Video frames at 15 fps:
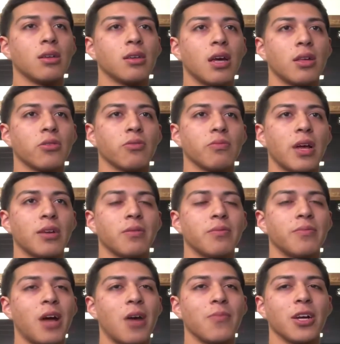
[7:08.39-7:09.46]
Yeah, so I,
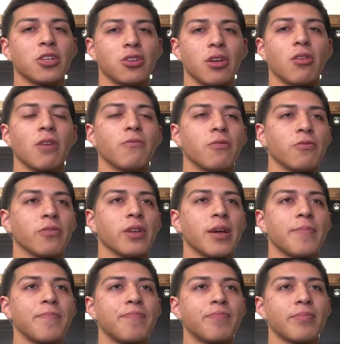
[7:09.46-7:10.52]
I'm I'm actually grateful for that.